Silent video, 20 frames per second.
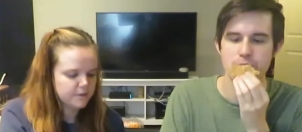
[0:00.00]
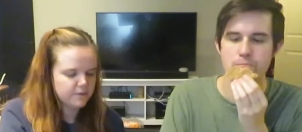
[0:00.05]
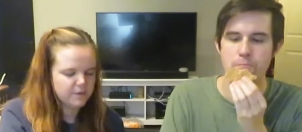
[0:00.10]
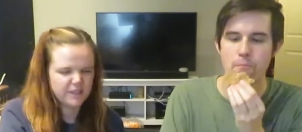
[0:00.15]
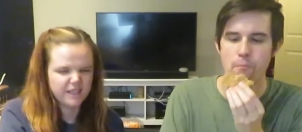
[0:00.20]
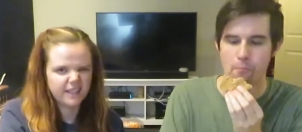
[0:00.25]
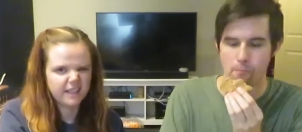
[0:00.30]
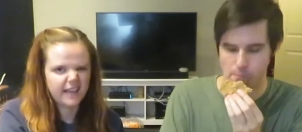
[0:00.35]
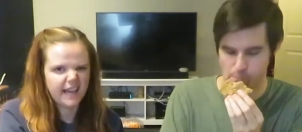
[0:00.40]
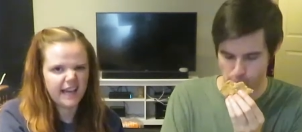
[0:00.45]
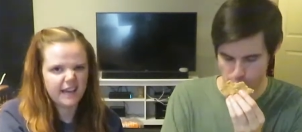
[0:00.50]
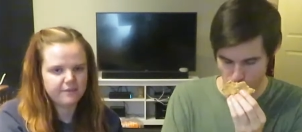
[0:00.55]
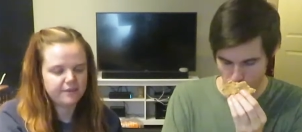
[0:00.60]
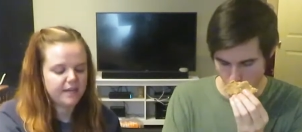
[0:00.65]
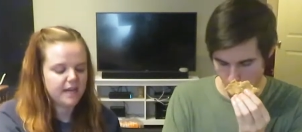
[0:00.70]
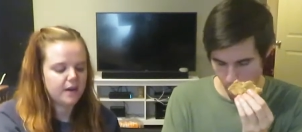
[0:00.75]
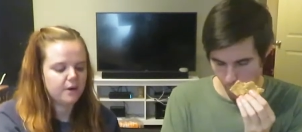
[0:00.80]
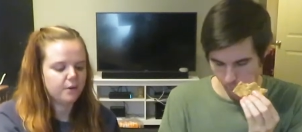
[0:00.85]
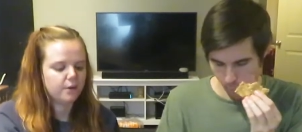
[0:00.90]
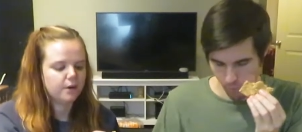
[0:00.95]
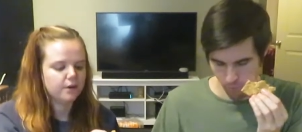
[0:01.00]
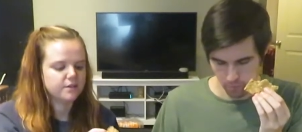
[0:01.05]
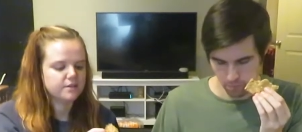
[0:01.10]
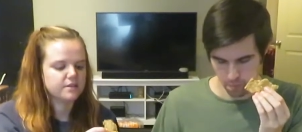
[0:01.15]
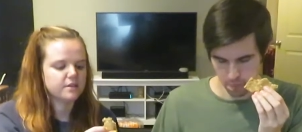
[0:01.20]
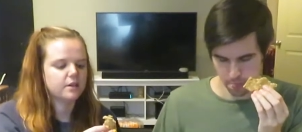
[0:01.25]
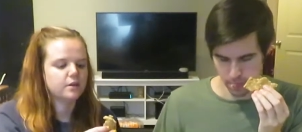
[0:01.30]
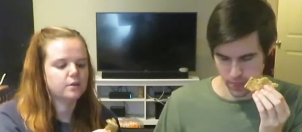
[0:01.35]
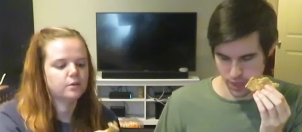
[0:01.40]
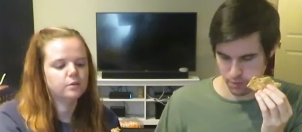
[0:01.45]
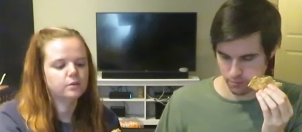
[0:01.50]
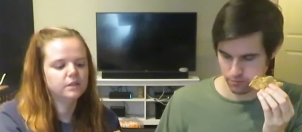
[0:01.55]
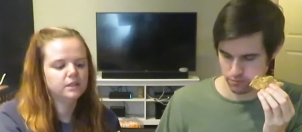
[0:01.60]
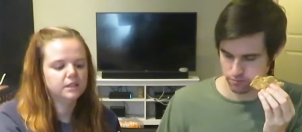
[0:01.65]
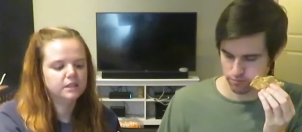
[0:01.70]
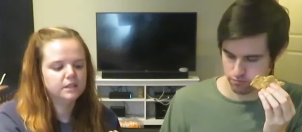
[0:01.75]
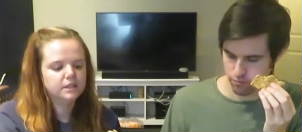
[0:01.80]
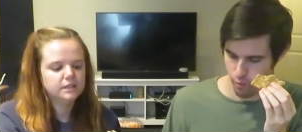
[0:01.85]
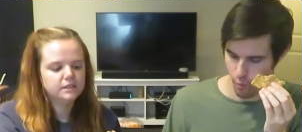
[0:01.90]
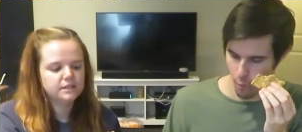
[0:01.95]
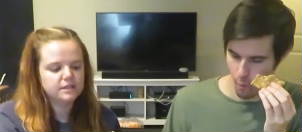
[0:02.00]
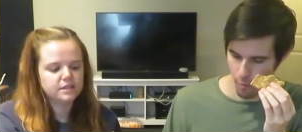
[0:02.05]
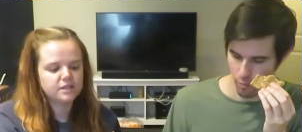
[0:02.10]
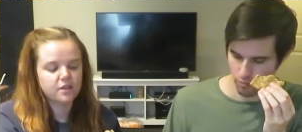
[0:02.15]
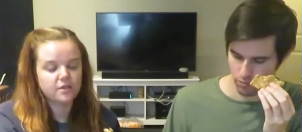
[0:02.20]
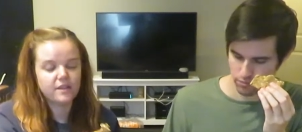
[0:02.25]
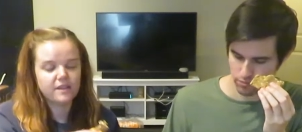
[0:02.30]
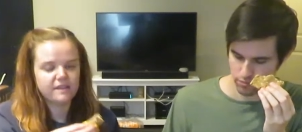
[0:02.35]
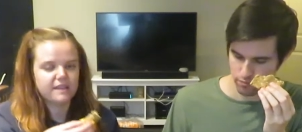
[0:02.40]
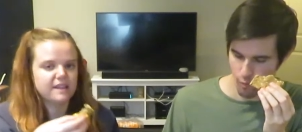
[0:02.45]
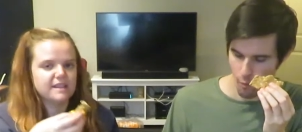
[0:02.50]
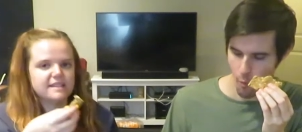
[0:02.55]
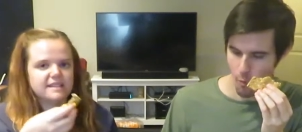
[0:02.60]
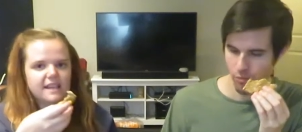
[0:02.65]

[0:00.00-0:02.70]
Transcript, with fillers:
Speaker 1: for like half an hour or so, so that they